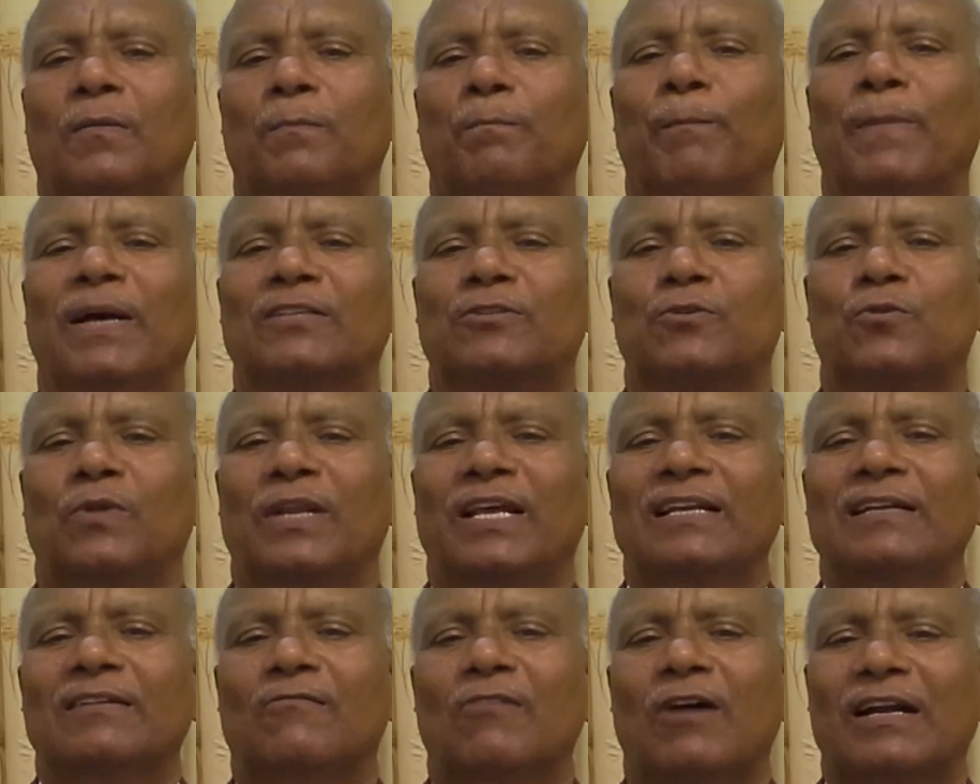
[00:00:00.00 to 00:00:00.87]
muscular
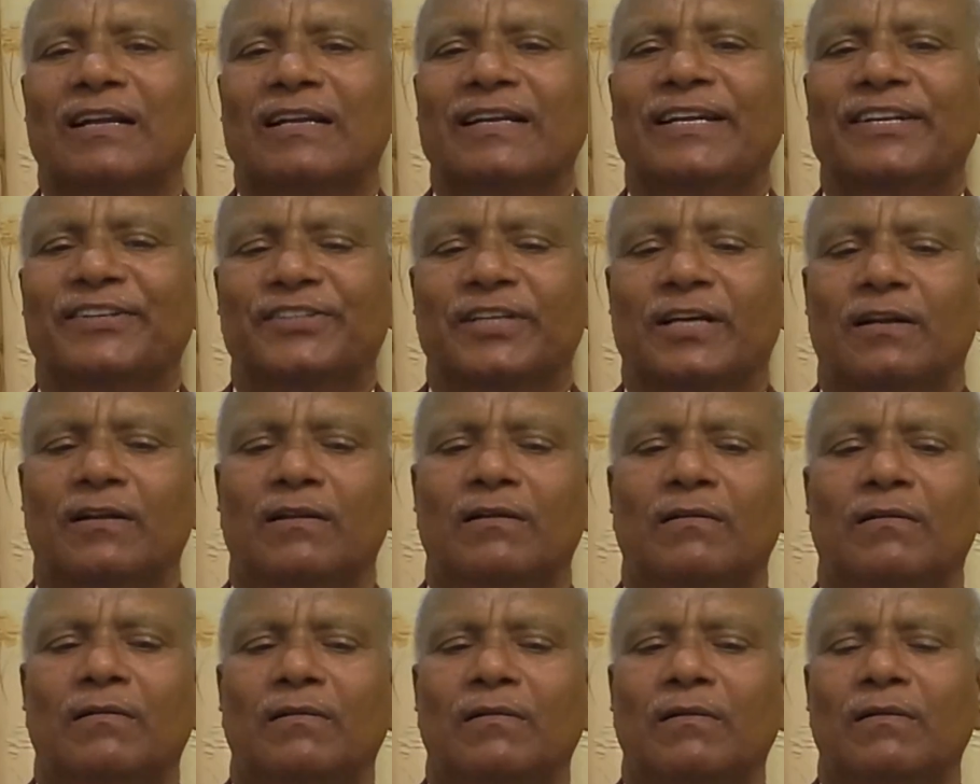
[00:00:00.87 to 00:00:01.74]

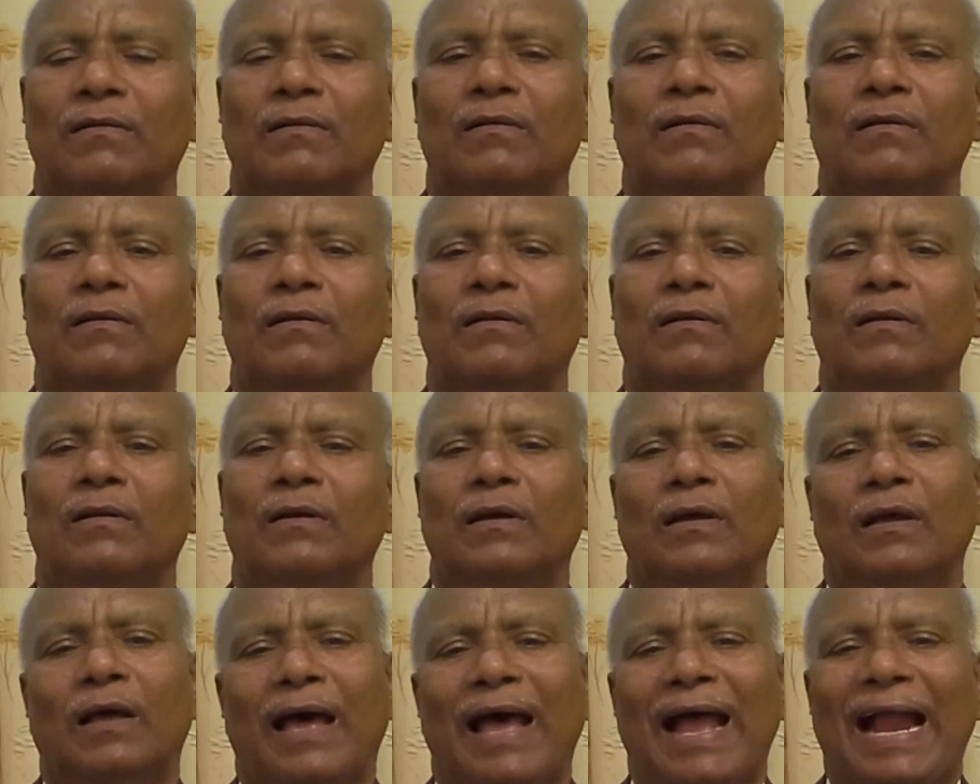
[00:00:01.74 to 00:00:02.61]
incoordination,
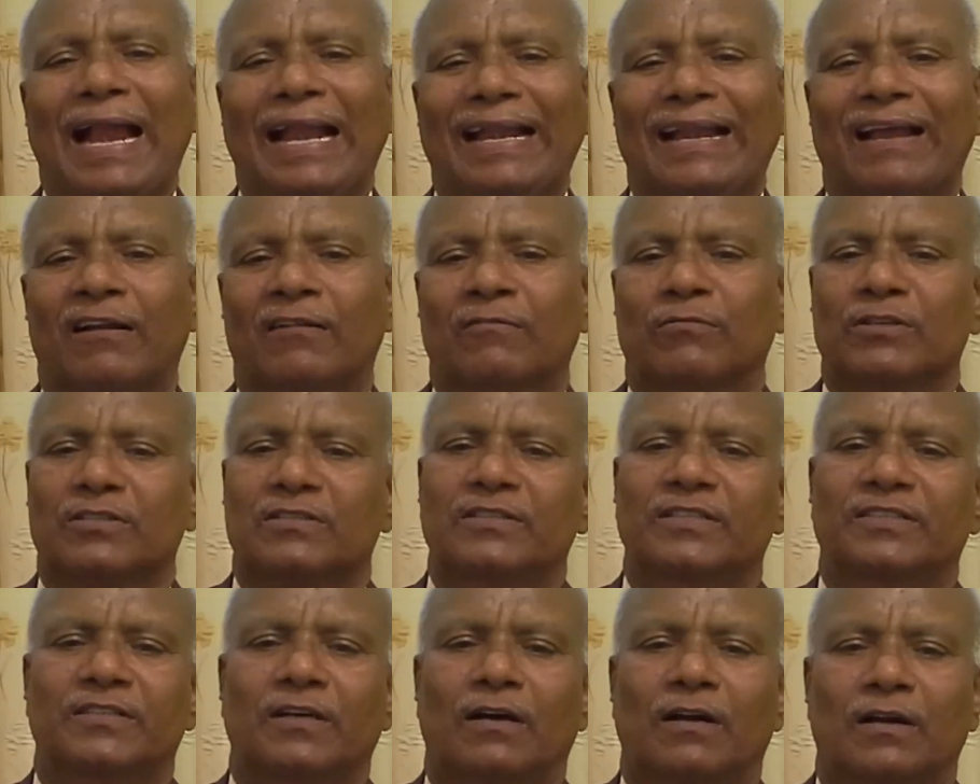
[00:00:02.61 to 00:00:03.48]
and nervous
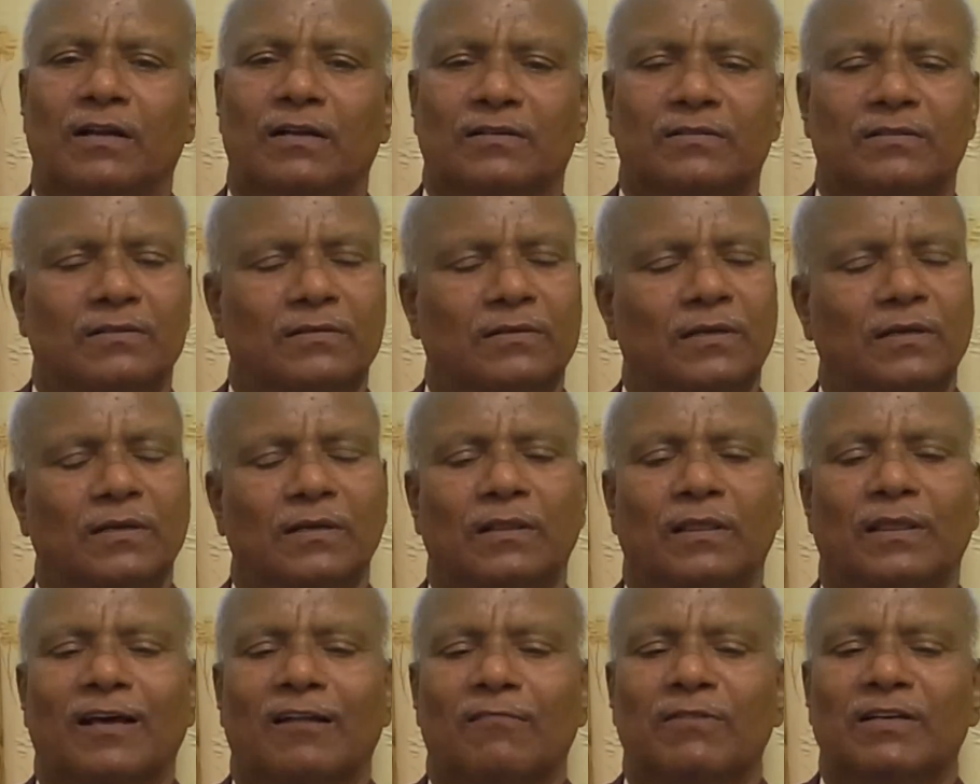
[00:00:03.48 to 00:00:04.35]
disorders,
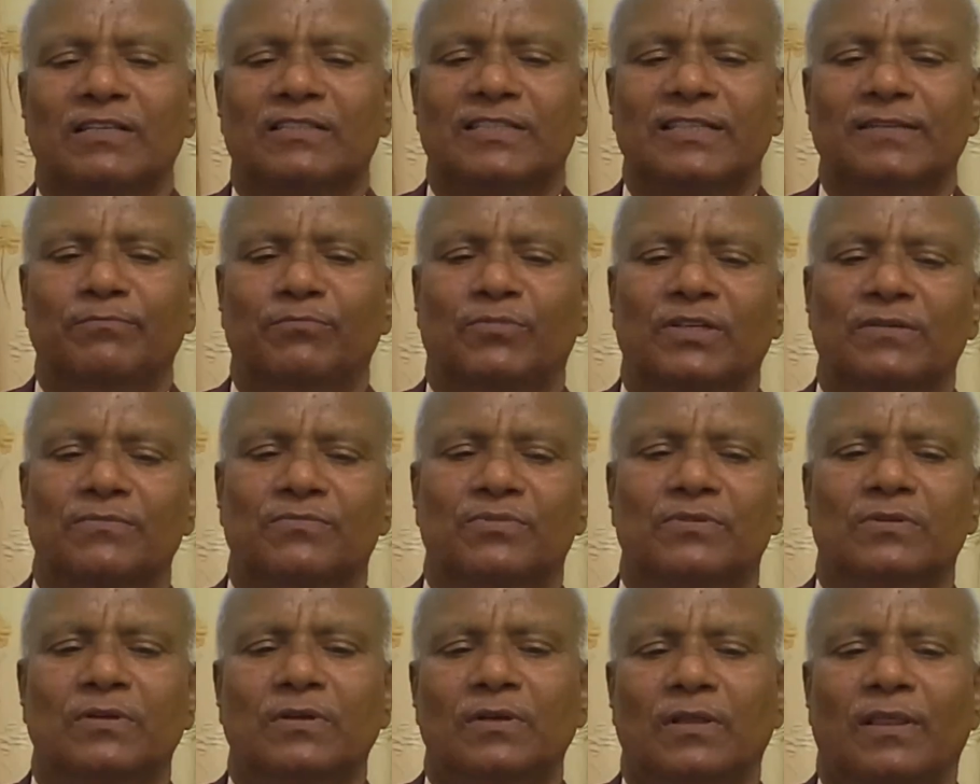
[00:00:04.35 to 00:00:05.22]
nervous
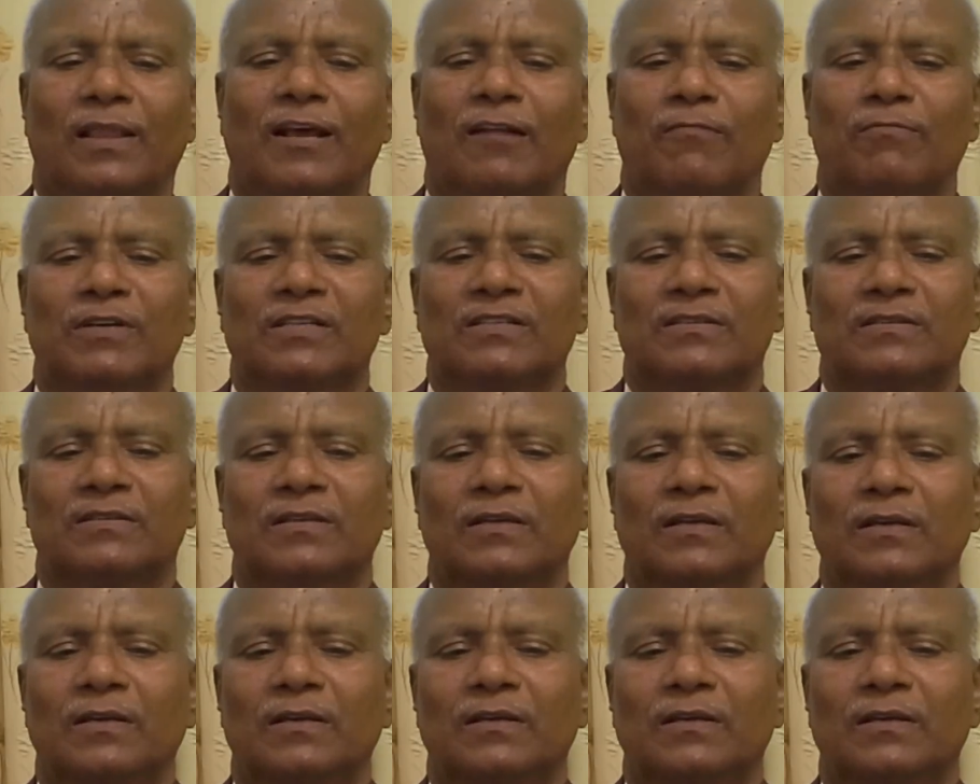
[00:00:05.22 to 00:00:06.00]
symptoms, nervous